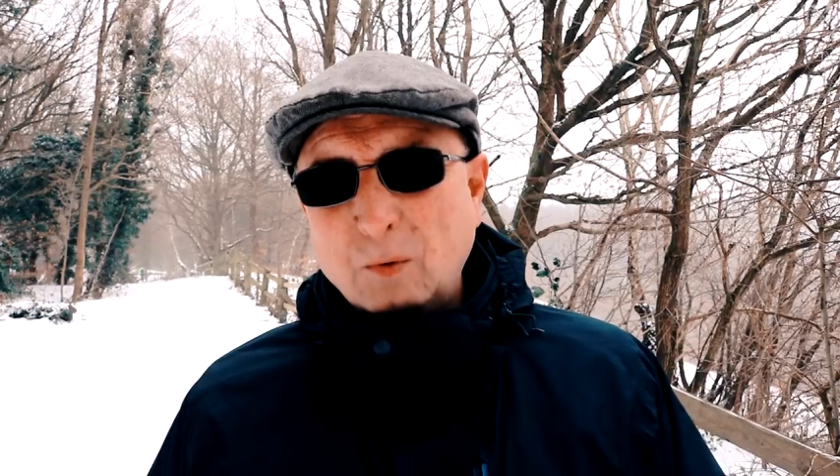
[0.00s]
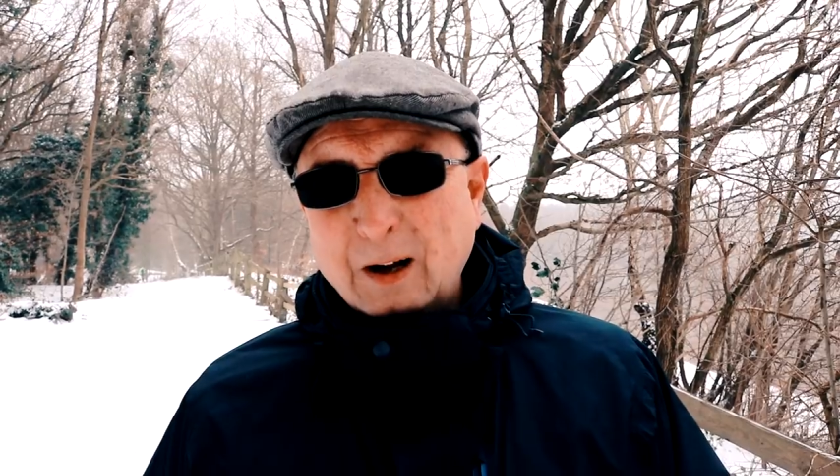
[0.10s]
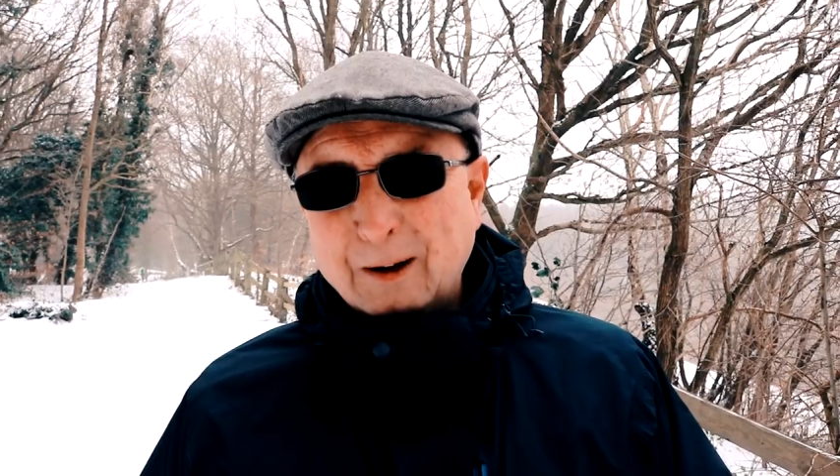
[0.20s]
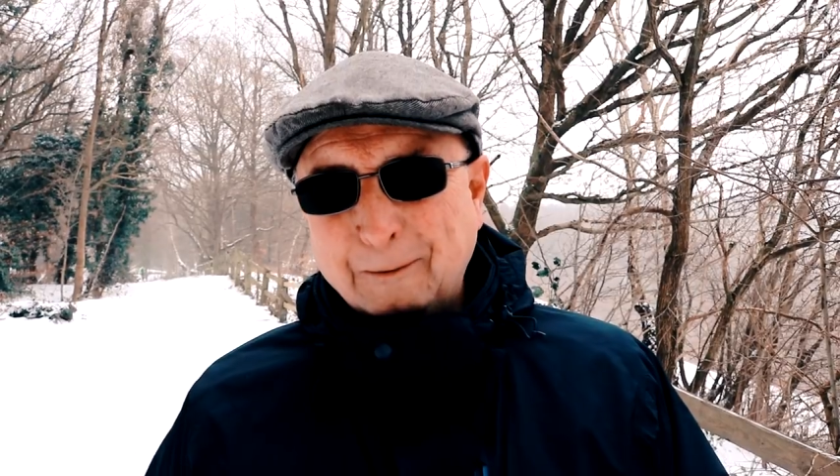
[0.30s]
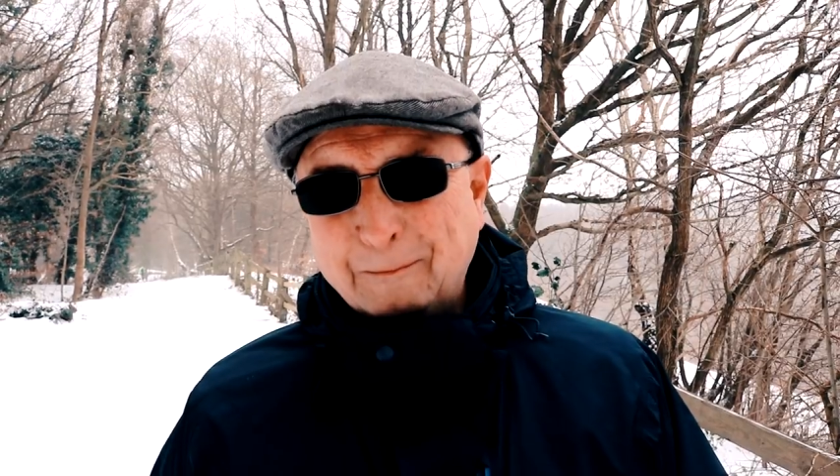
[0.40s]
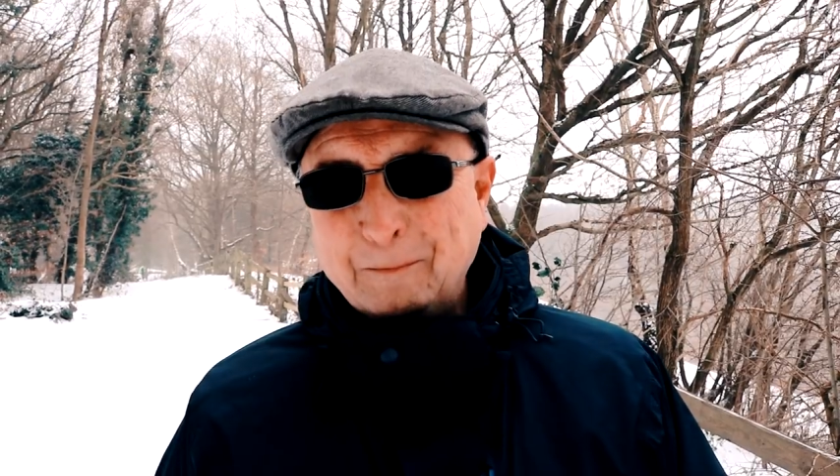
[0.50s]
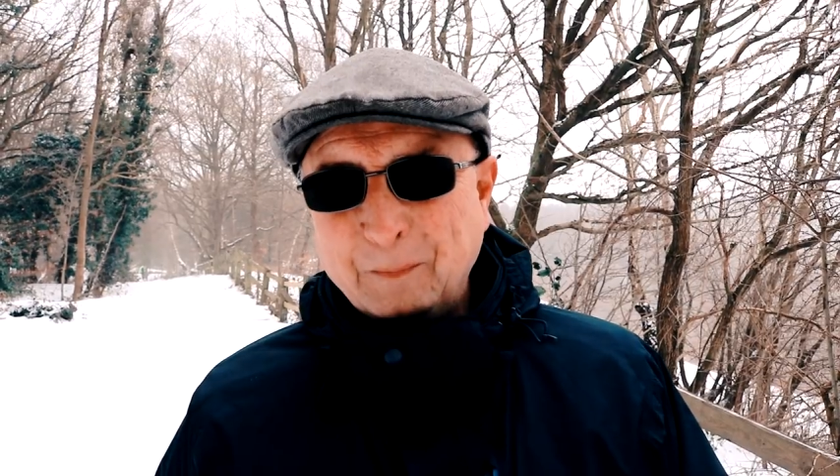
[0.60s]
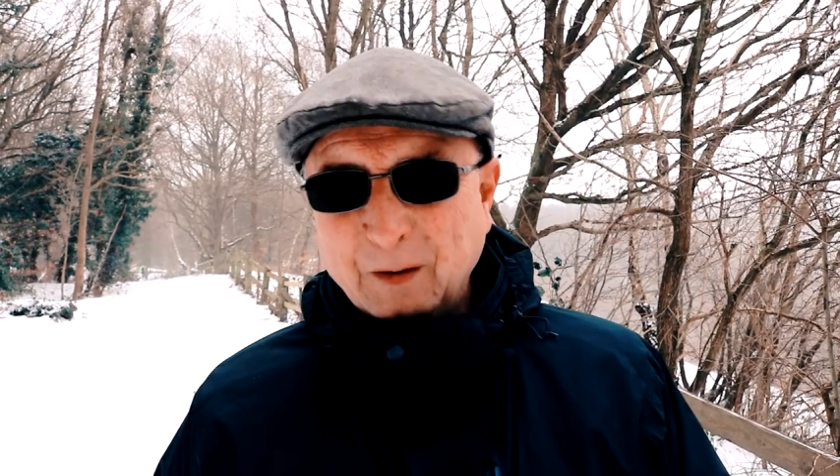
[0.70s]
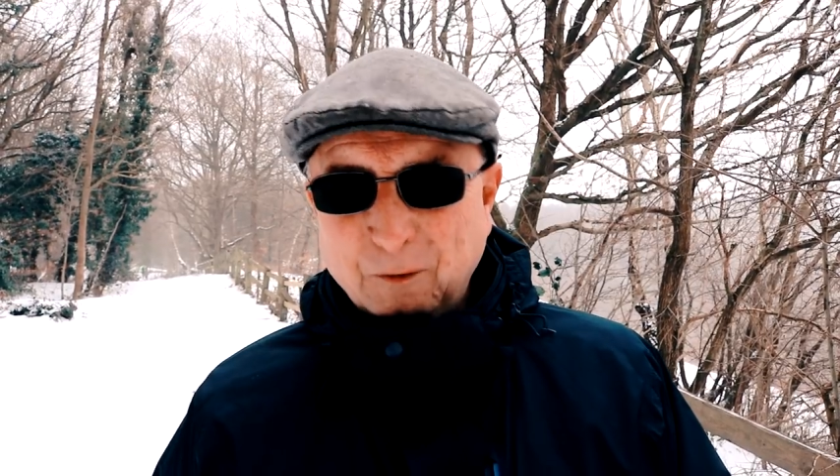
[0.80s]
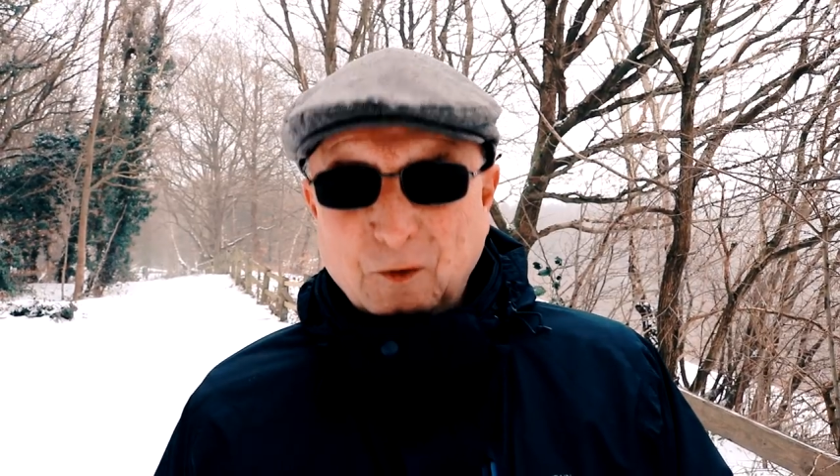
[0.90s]
well,
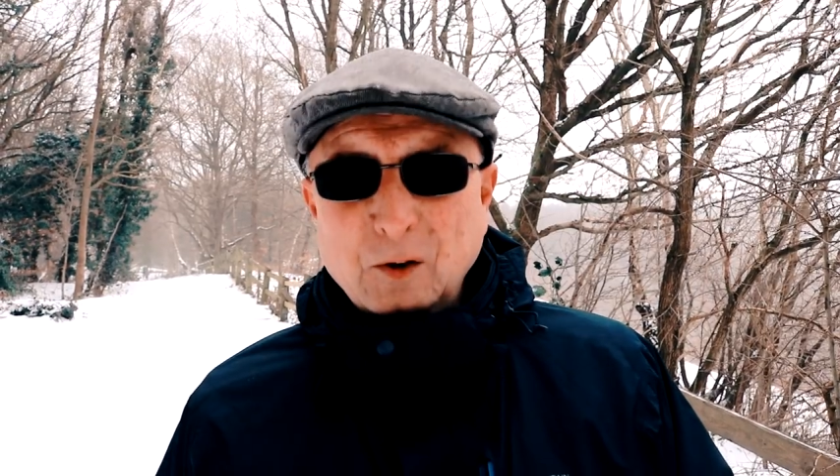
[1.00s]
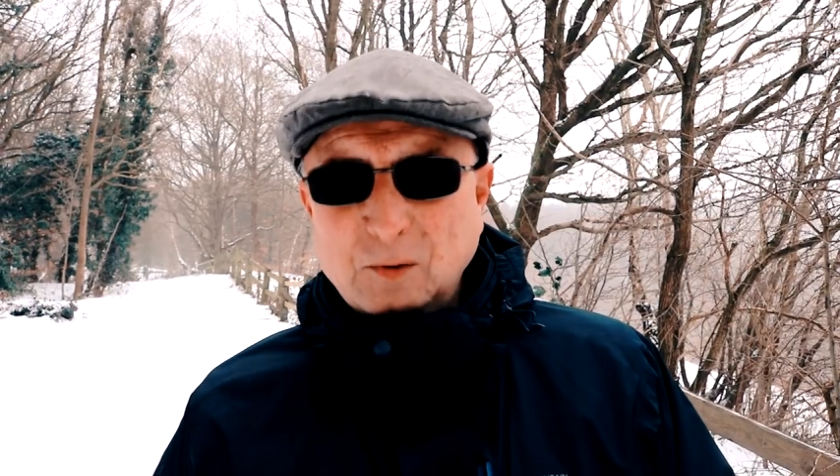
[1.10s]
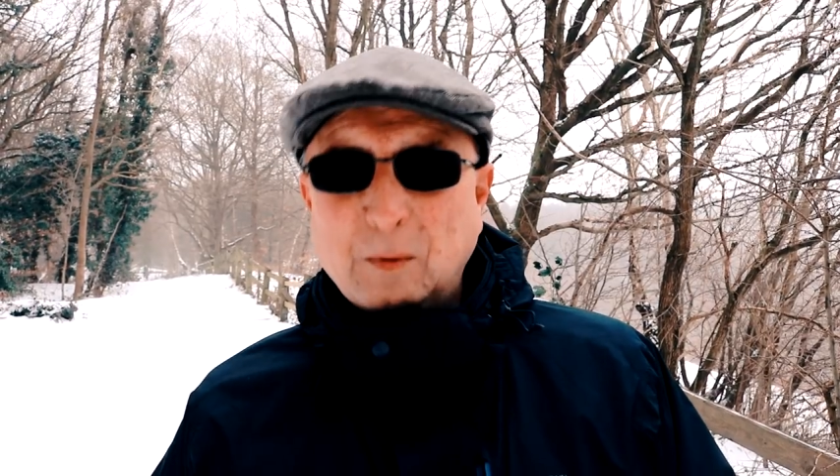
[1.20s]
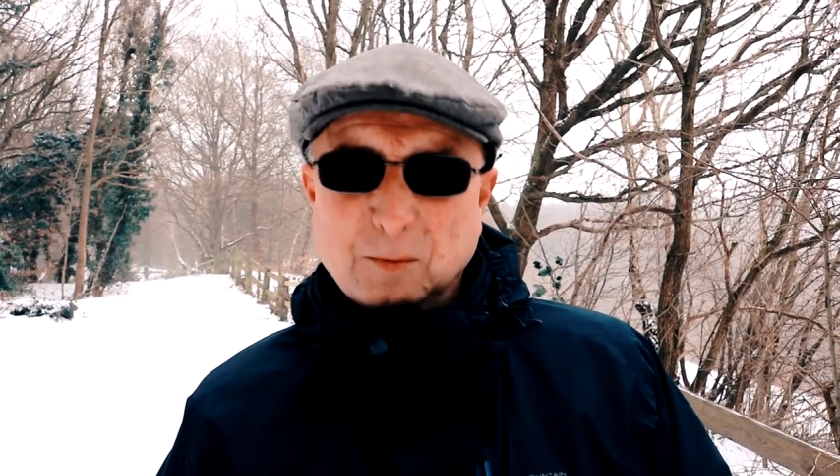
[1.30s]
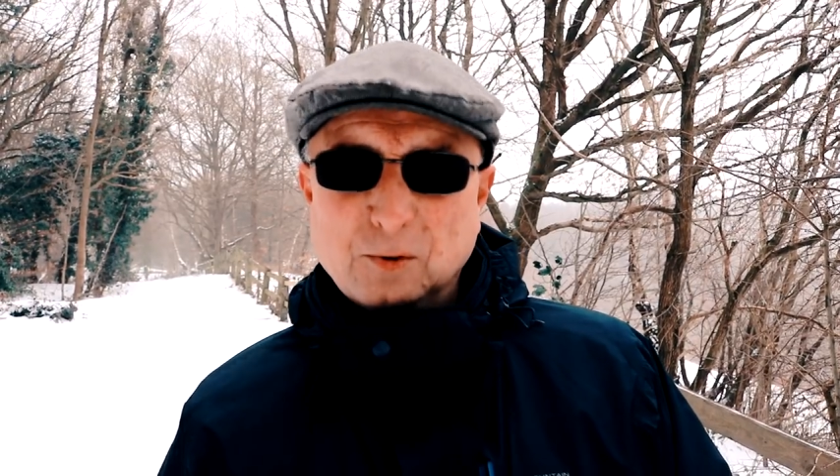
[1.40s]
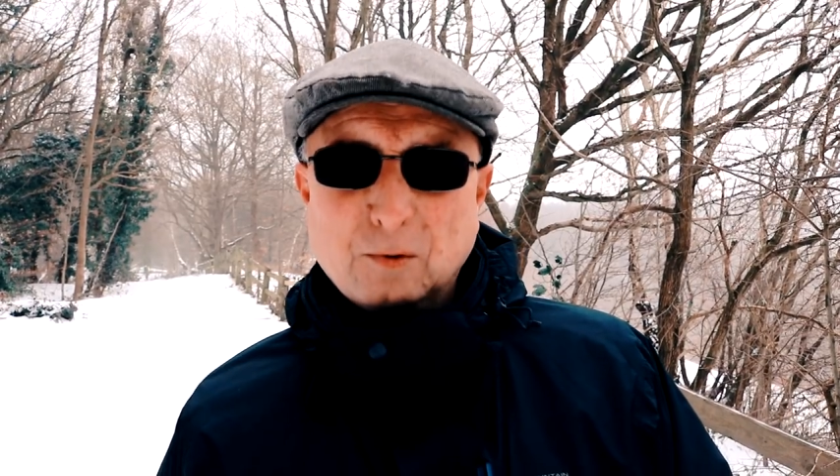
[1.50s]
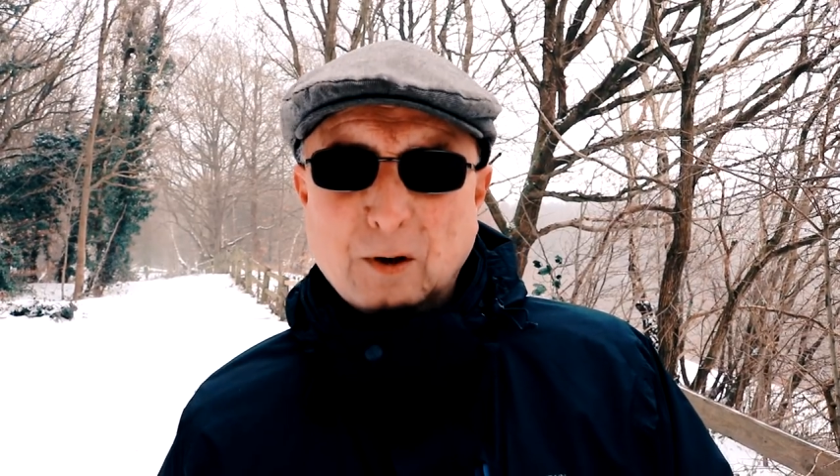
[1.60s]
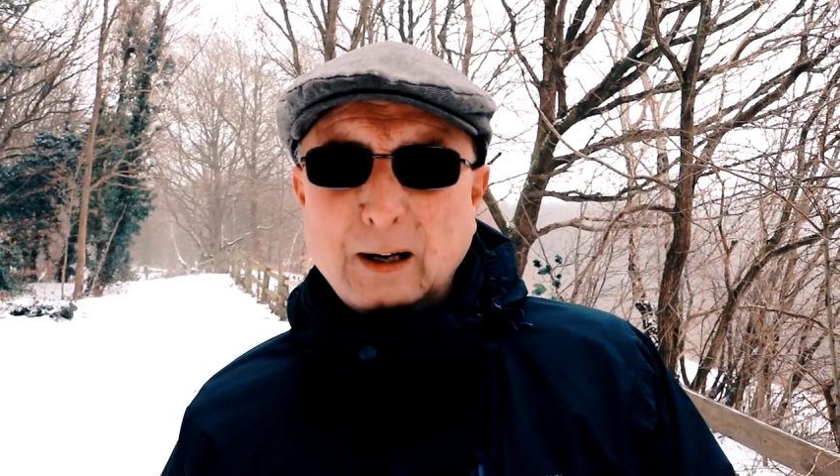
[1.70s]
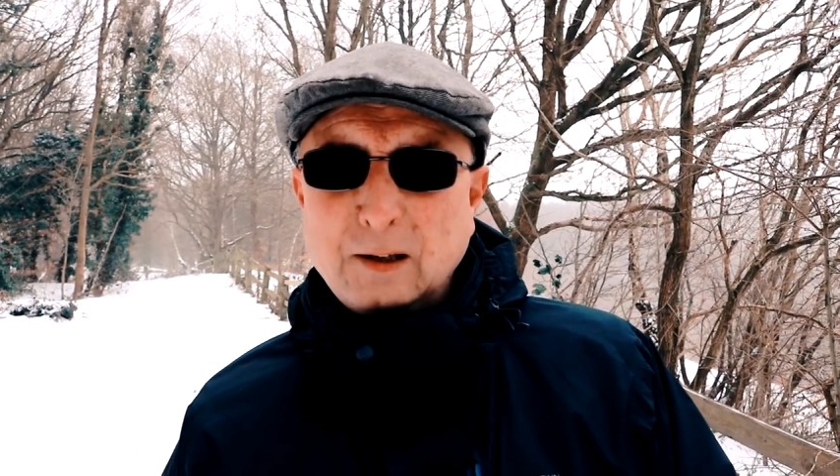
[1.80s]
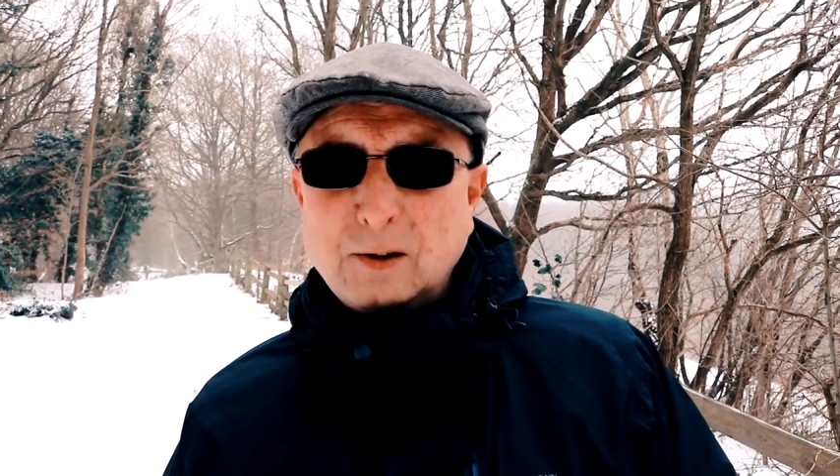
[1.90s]
the first one was all
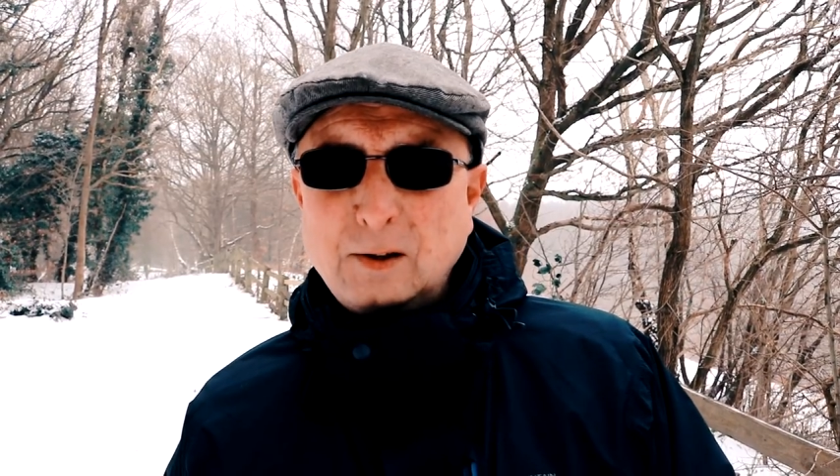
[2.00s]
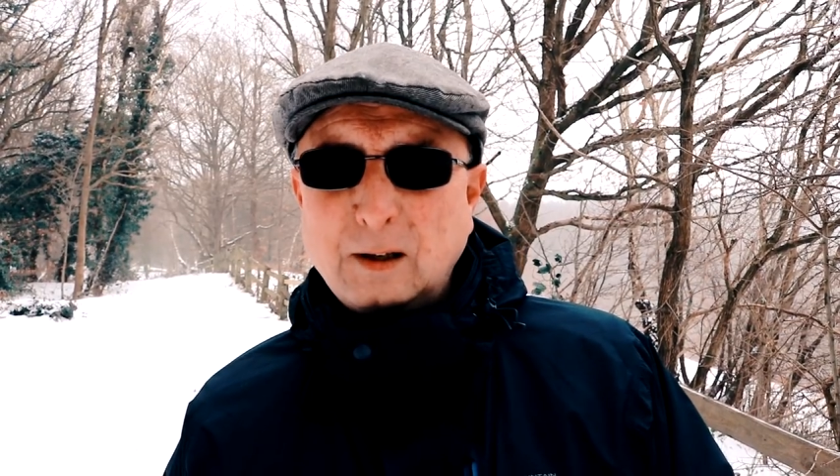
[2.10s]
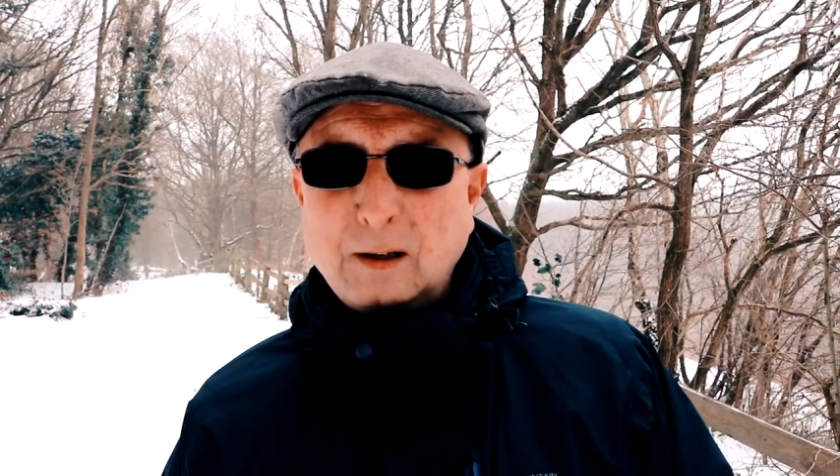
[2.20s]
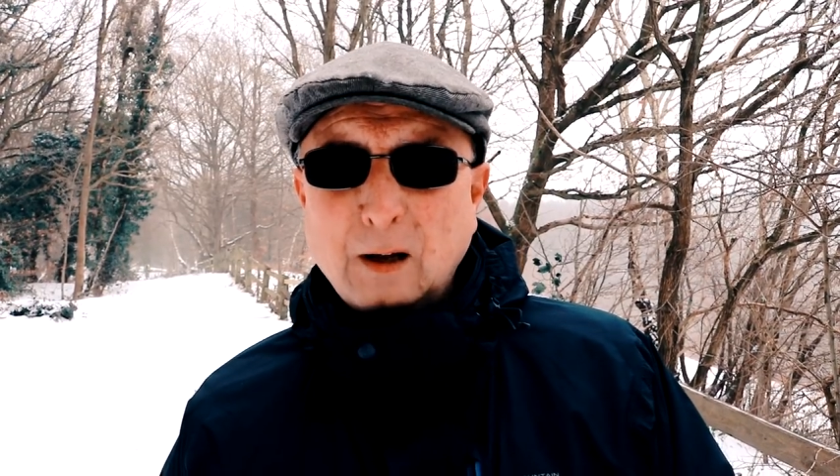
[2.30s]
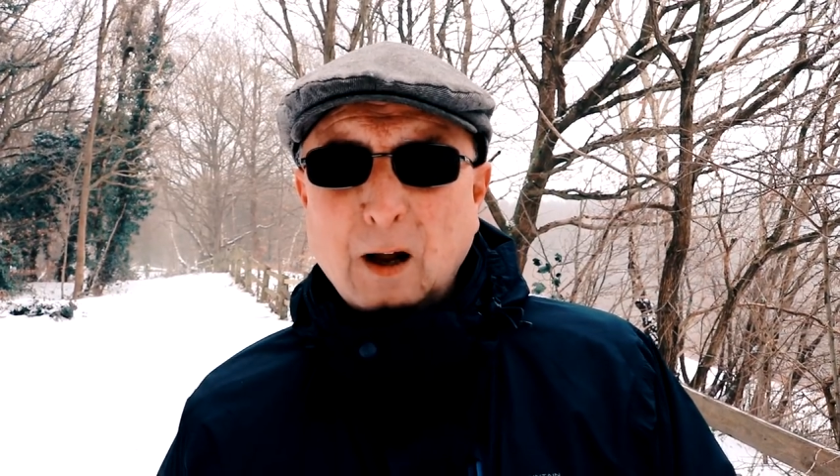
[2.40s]
right because I said,